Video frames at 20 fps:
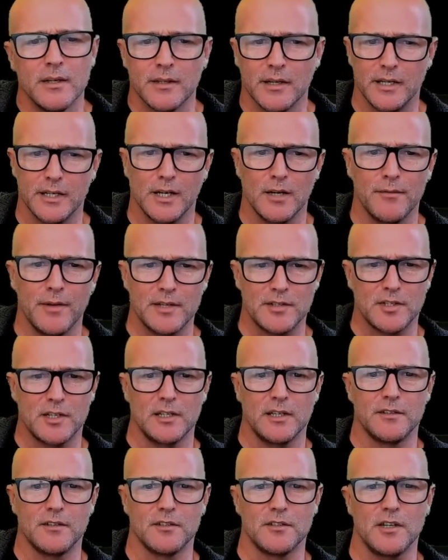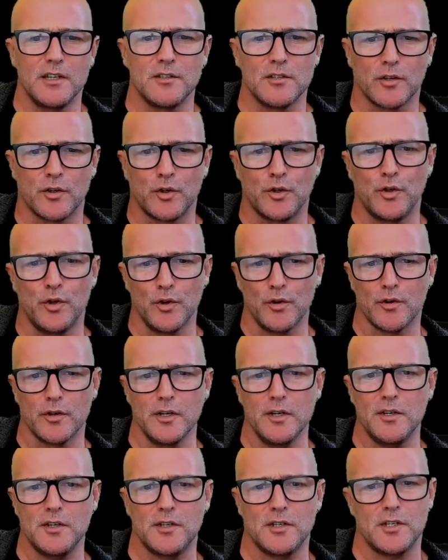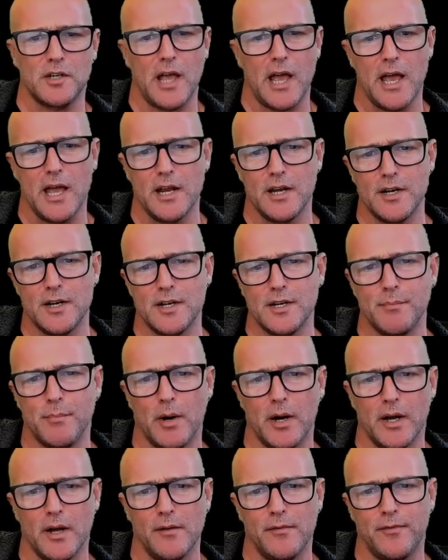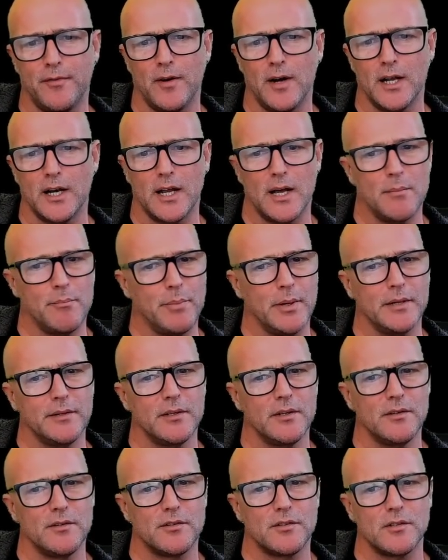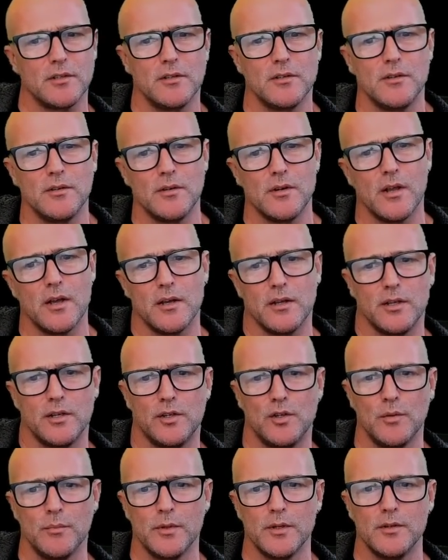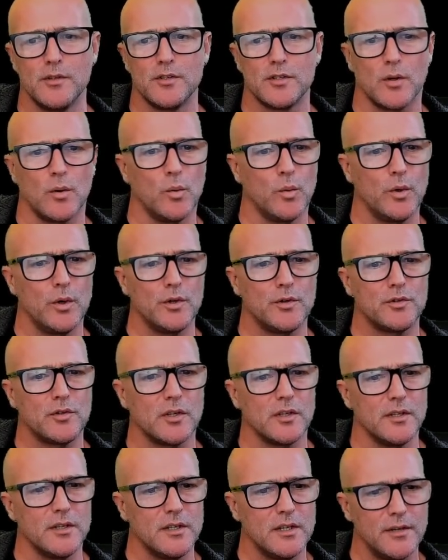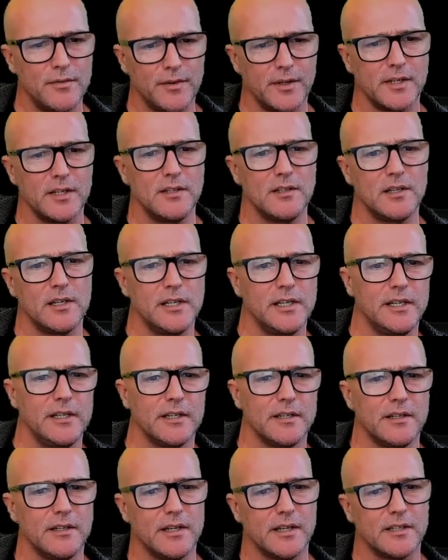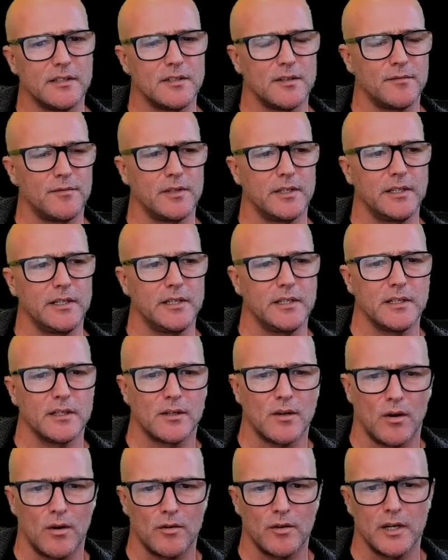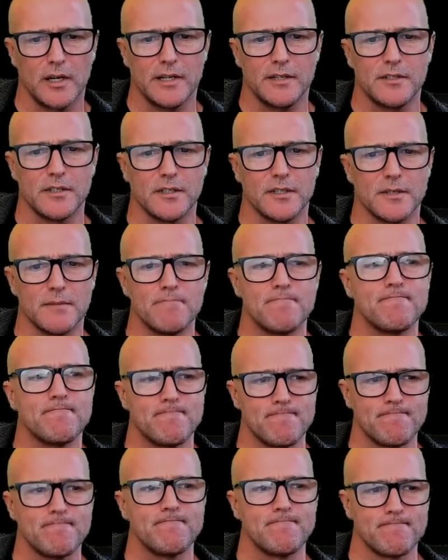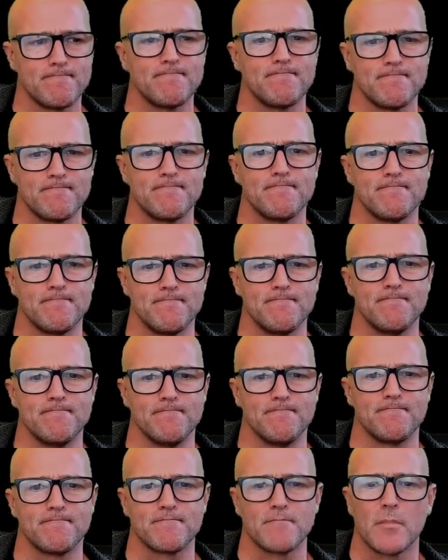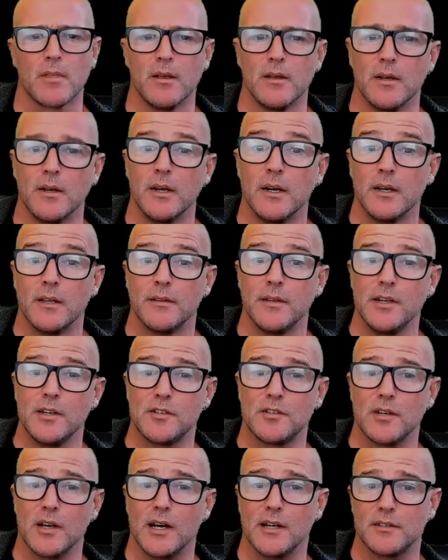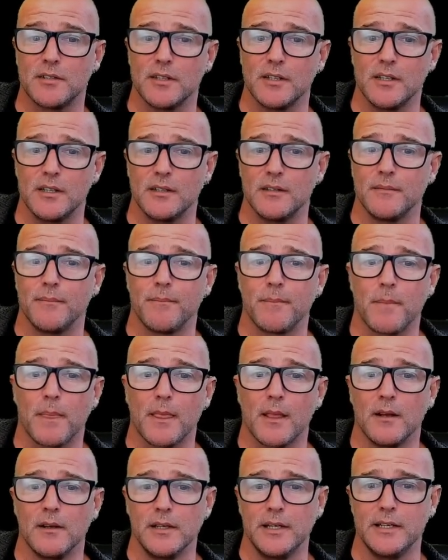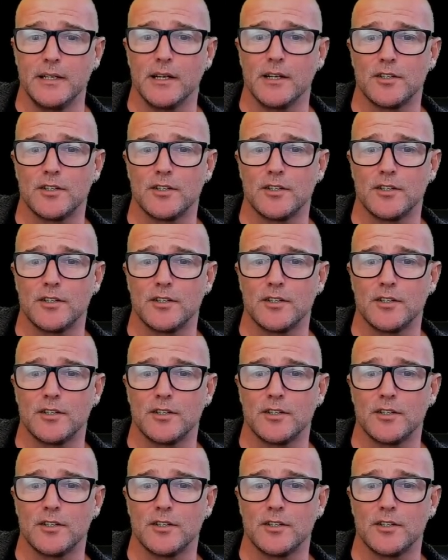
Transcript: Cardiovascular disease occurrence and biophyla abundance in humans were significantly negatively correlated. These data lead